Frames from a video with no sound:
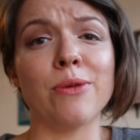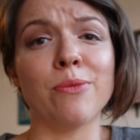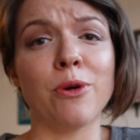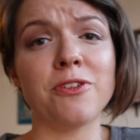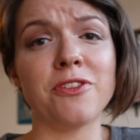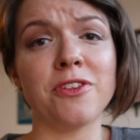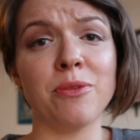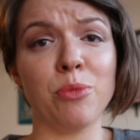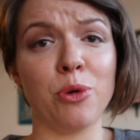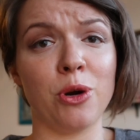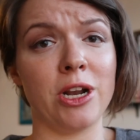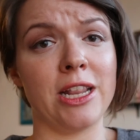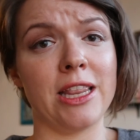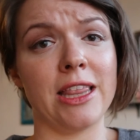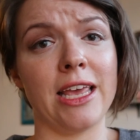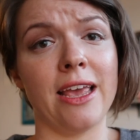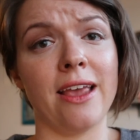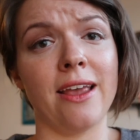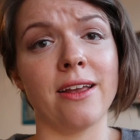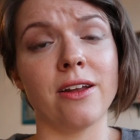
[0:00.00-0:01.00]
the most important
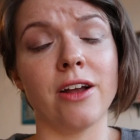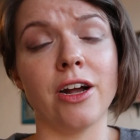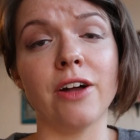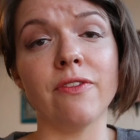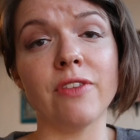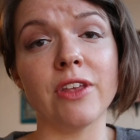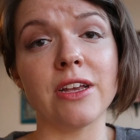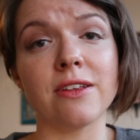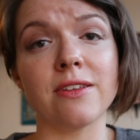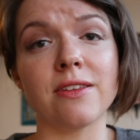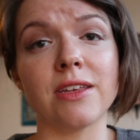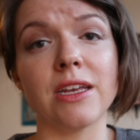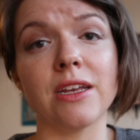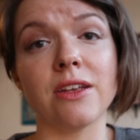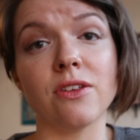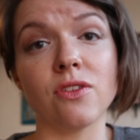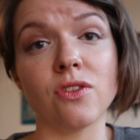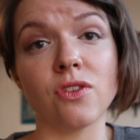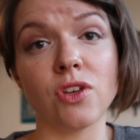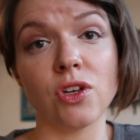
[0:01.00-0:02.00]
thing in all of this
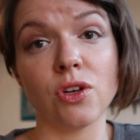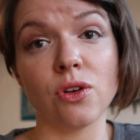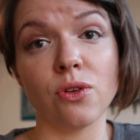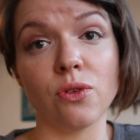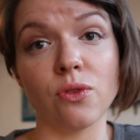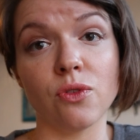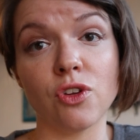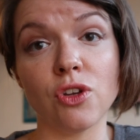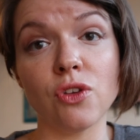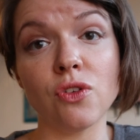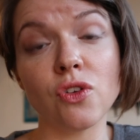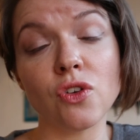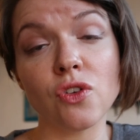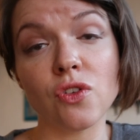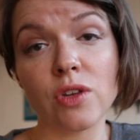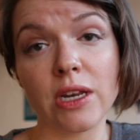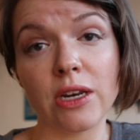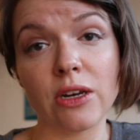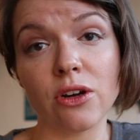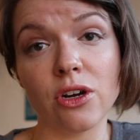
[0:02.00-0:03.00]
is to choose your
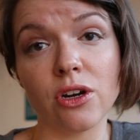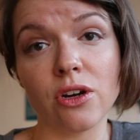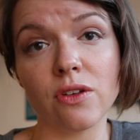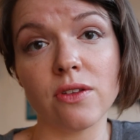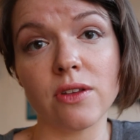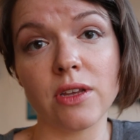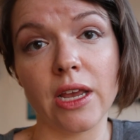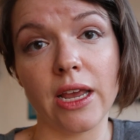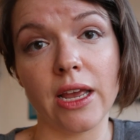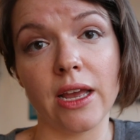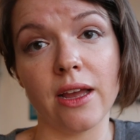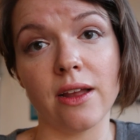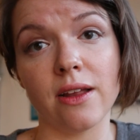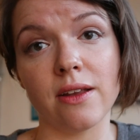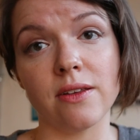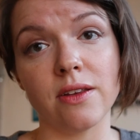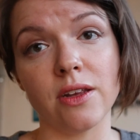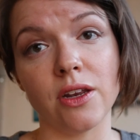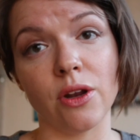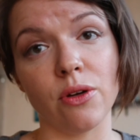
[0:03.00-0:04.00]
standards
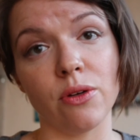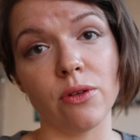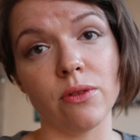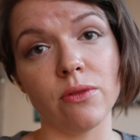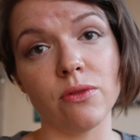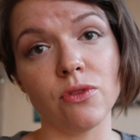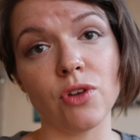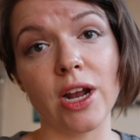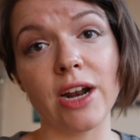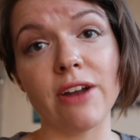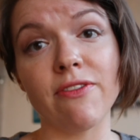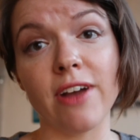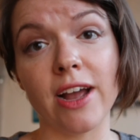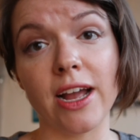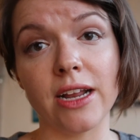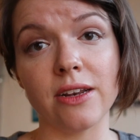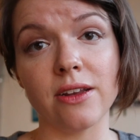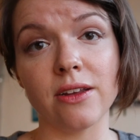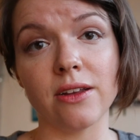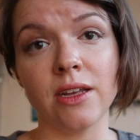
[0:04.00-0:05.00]
and, you know, try to
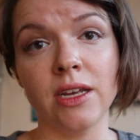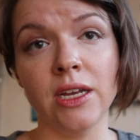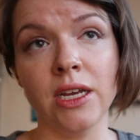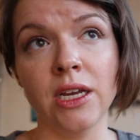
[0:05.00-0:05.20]
find